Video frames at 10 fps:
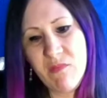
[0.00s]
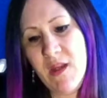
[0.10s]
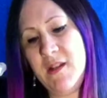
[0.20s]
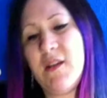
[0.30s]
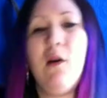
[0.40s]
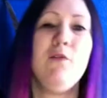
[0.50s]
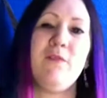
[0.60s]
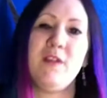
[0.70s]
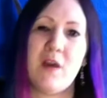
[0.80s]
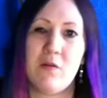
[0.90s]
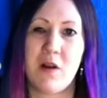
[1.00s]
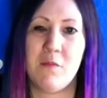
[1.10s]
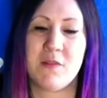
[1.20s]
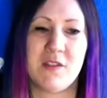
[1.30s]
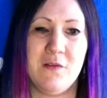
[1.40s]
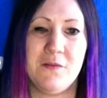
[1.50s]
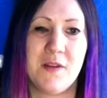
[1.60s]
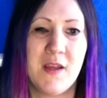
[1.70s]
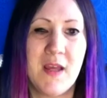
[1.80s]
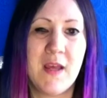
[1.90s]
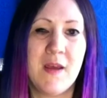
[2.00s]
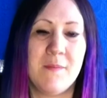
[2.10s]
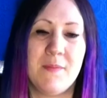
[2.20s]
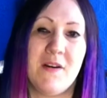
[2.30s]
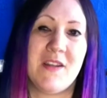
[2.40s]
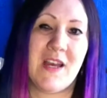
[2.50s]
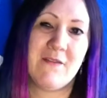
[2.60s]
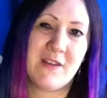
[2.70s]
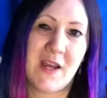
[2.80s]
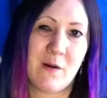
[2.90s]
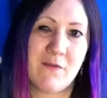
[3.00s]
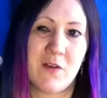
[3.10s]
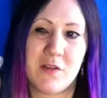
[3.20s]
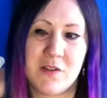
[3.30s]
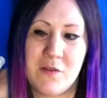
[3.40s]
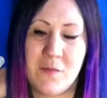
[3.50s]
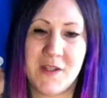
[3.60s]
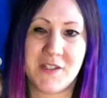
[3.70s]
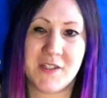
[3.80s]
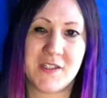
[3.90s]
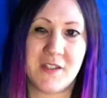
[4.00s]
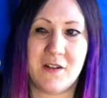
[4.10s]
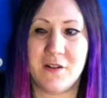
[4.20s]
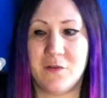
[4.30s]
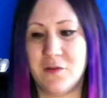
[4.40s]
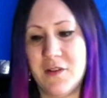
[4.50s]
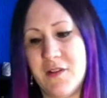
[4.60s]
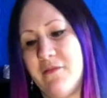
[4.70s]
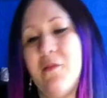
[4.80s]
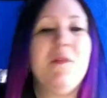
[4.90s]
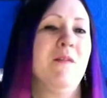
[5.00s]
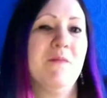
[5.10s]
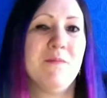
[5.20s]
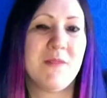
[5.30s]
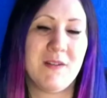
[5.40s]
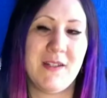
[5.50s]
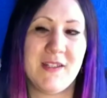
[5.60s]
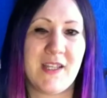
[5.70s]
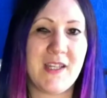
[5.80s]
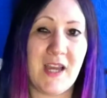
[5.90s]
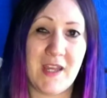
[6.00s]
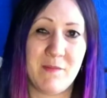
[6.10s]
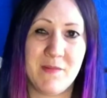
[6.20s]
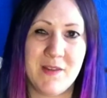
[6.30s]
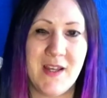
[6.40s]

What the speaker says: So hopefully that'll come soon. But yeah, for now I've got the two pictures that I ordered from him. At least they came.